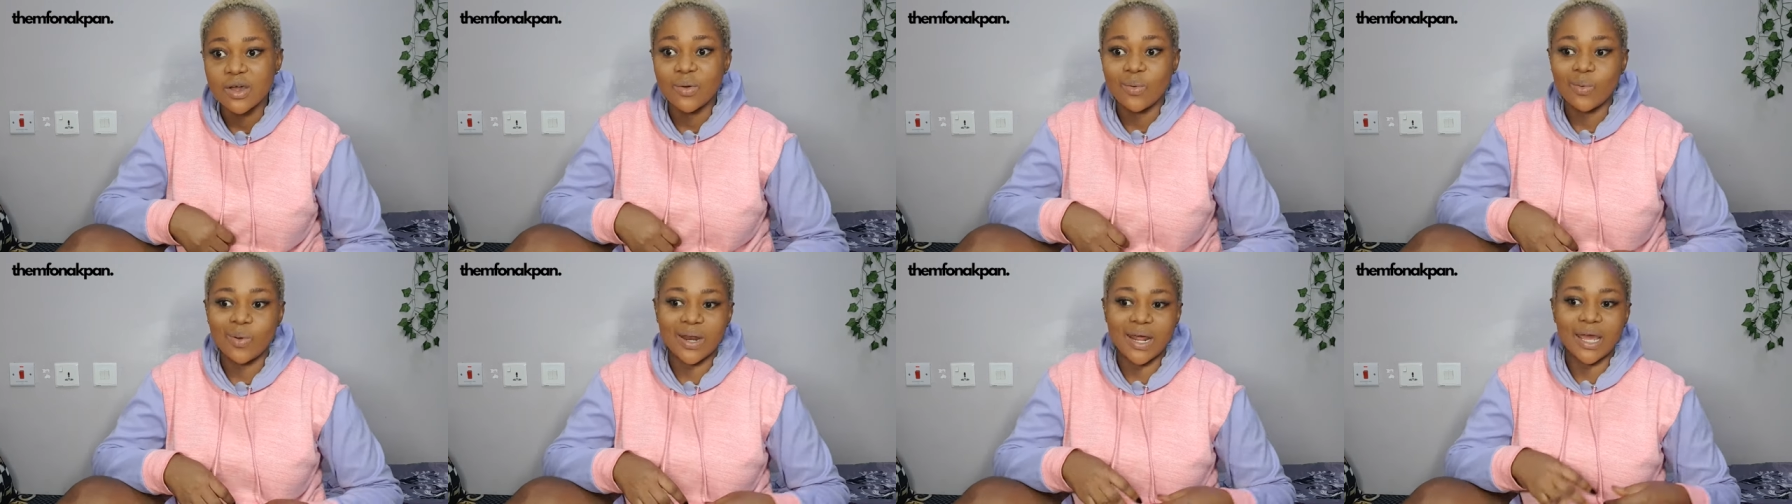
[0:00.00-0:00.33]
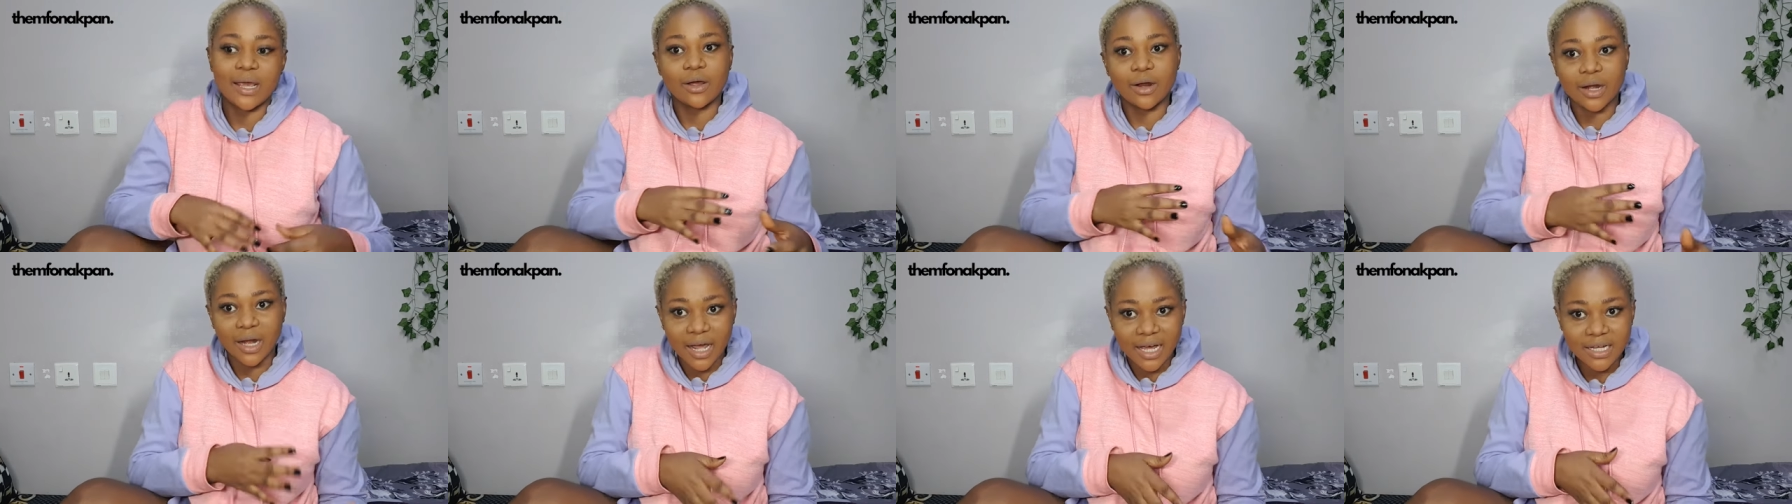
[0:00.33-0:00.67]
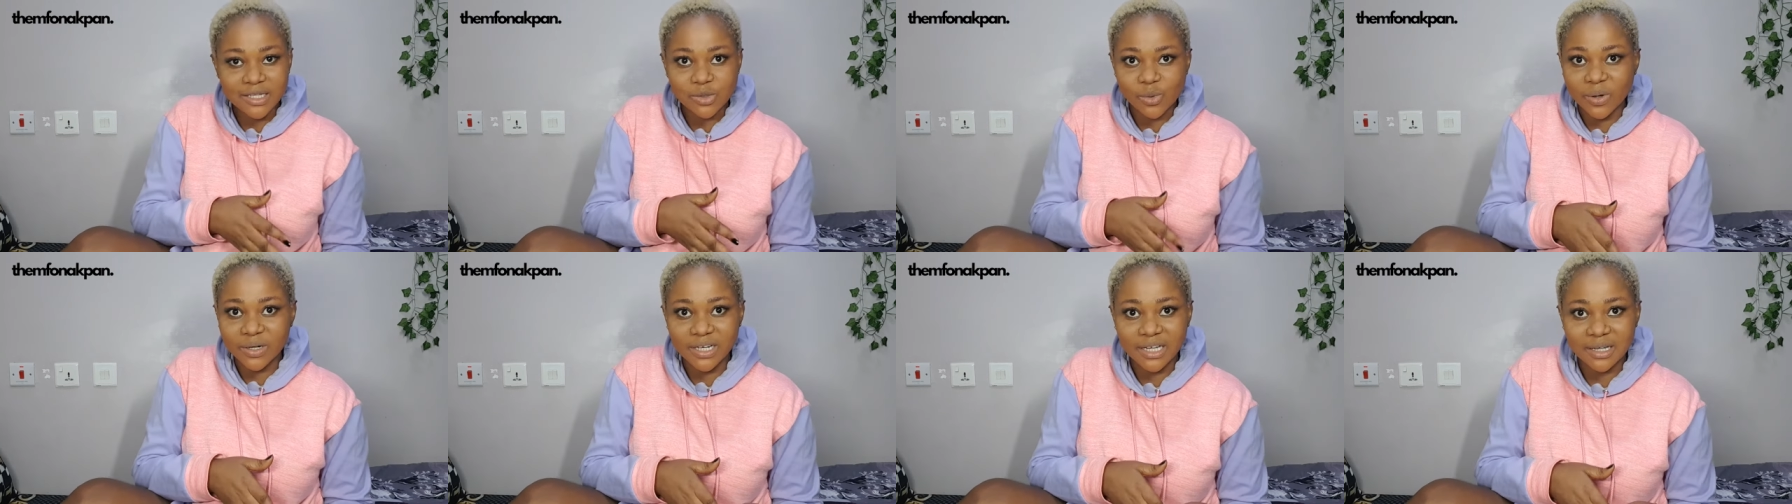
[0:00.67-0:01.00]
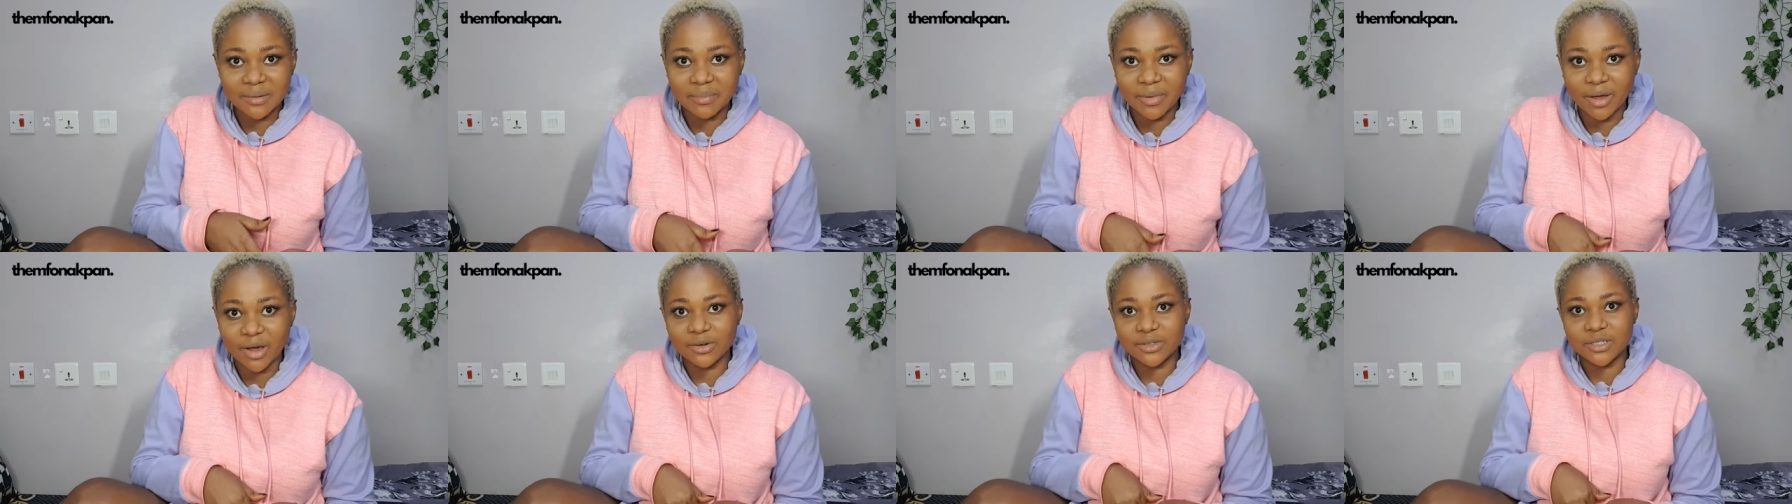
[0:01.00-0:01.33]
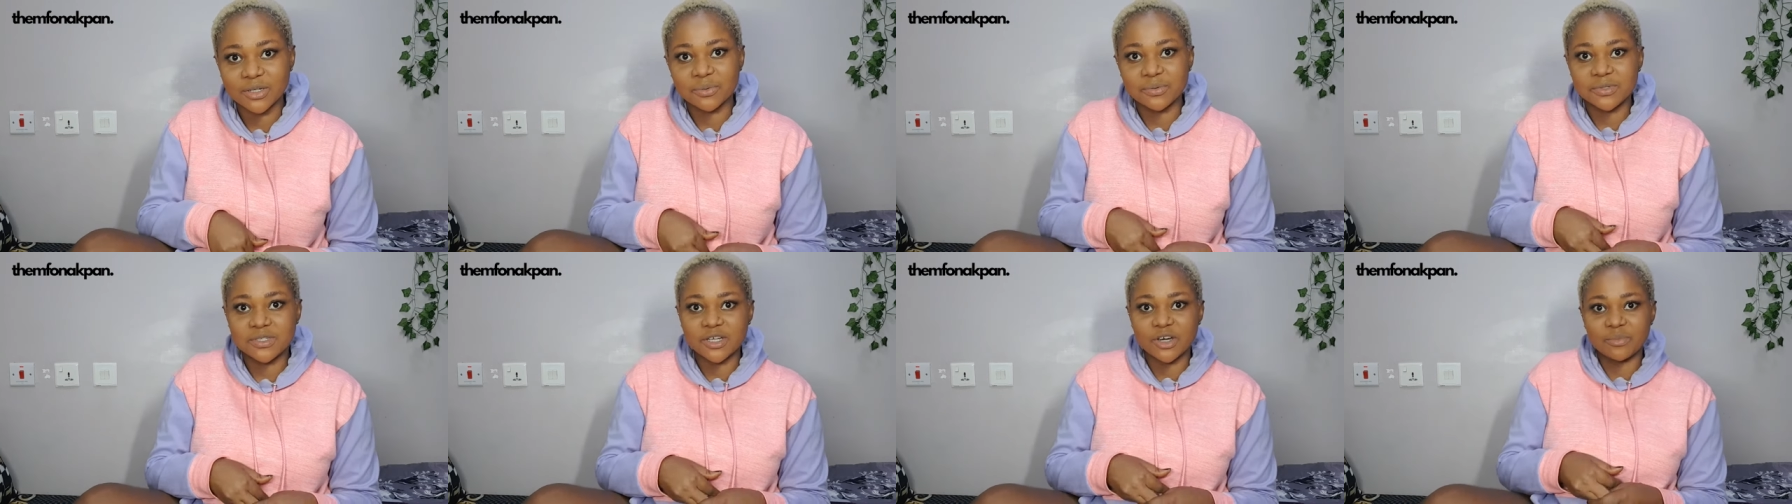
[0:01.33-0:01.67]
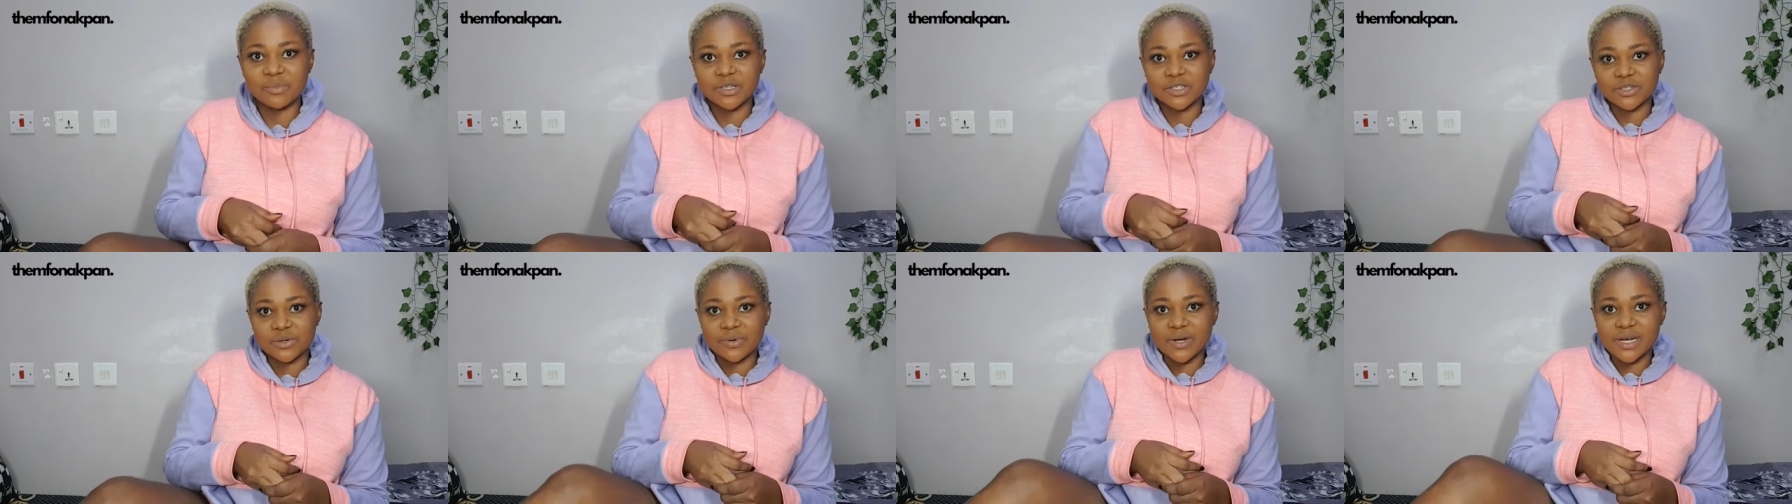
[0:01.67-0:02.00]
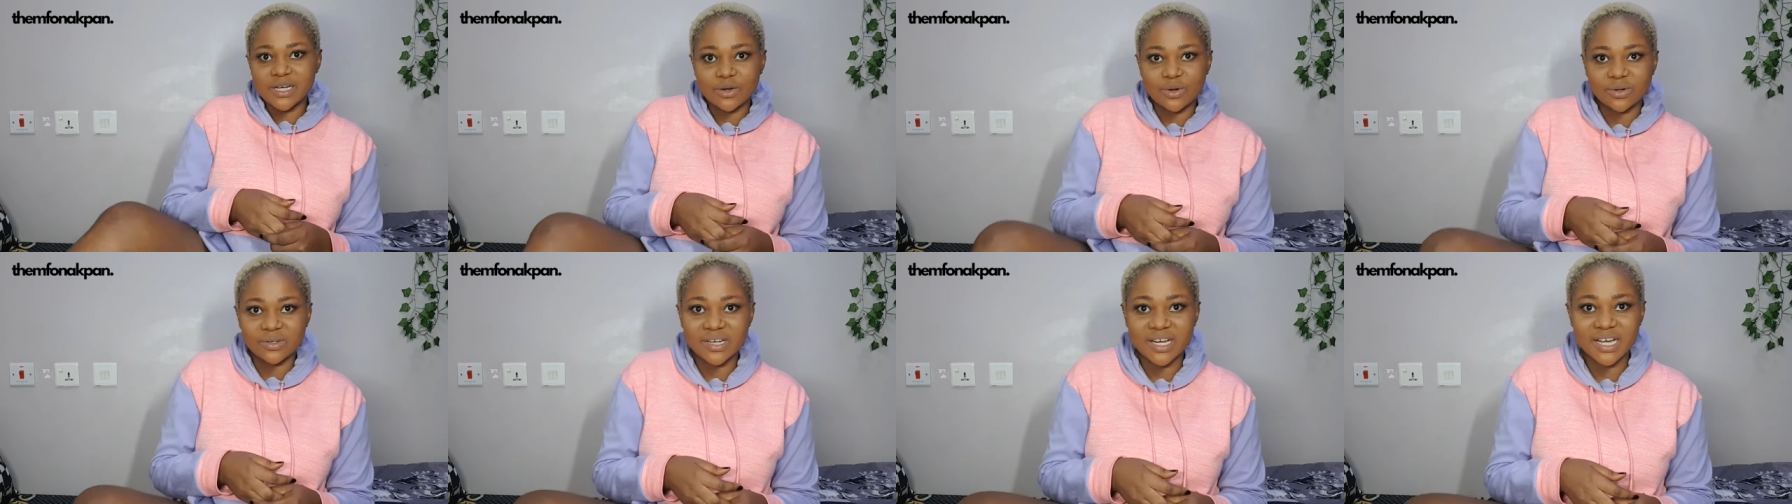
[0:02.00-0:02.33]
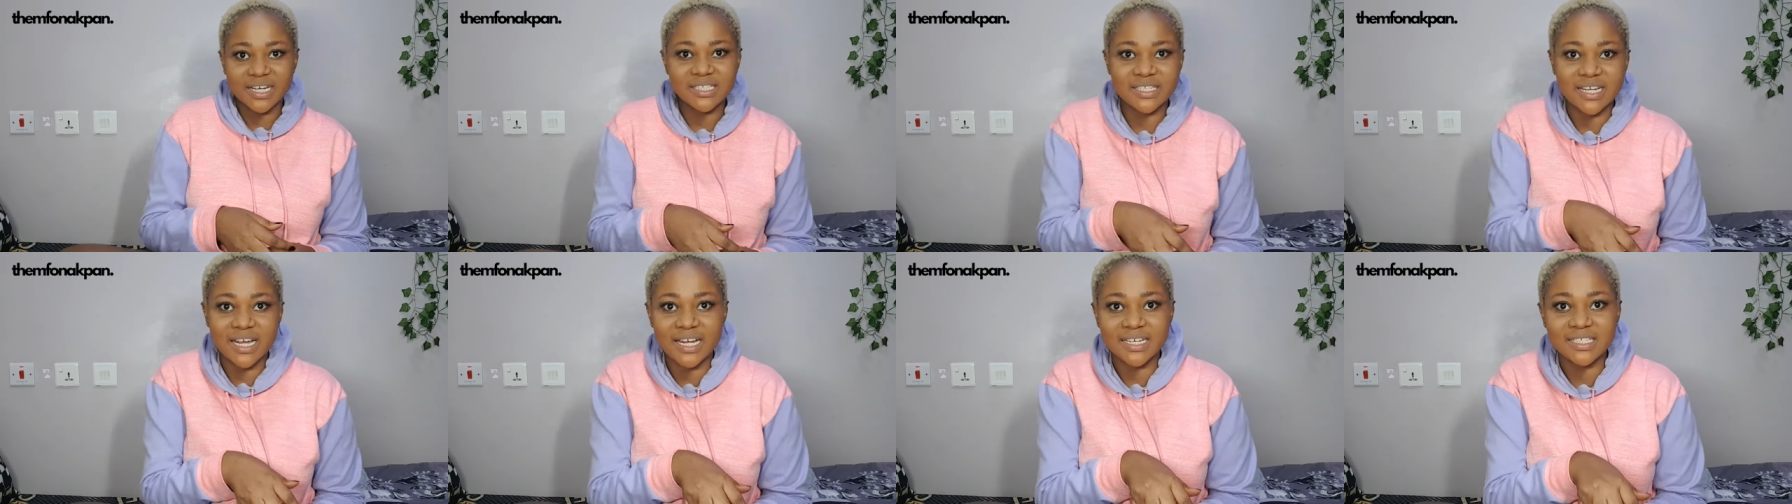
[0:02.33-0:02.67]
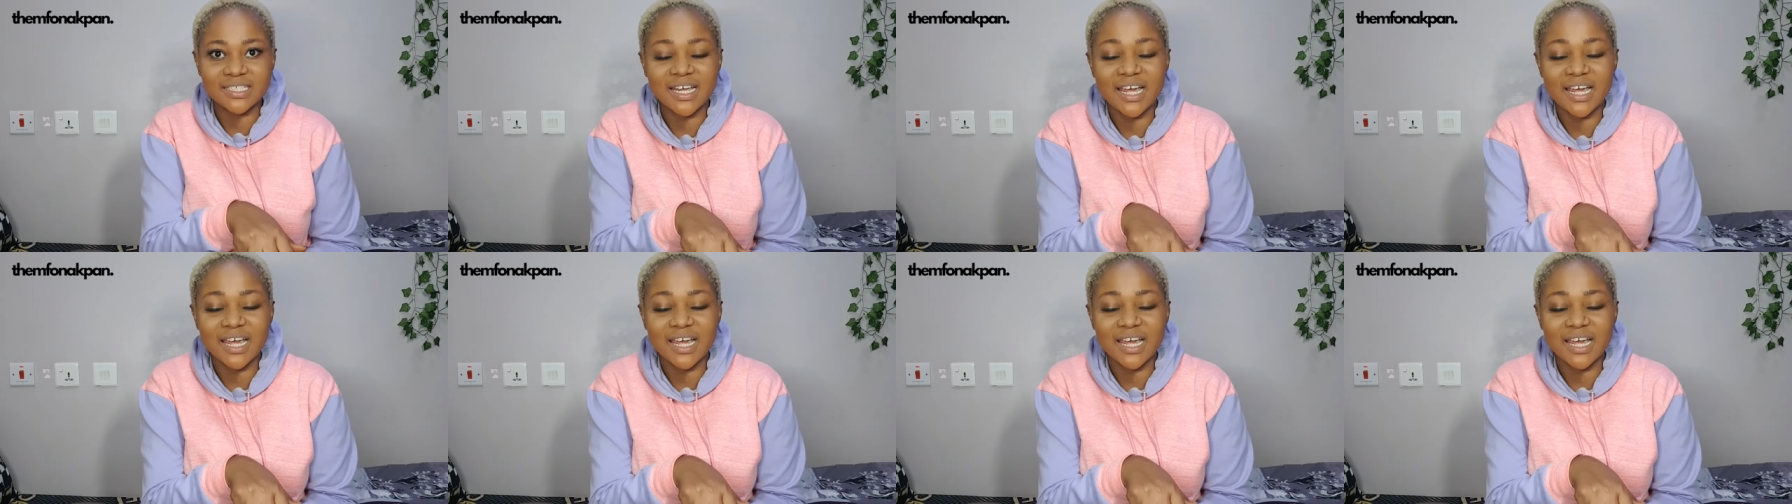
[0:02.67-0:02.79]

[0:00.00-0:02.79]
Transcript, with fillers: When I connect one email, they would tell me it's already connected,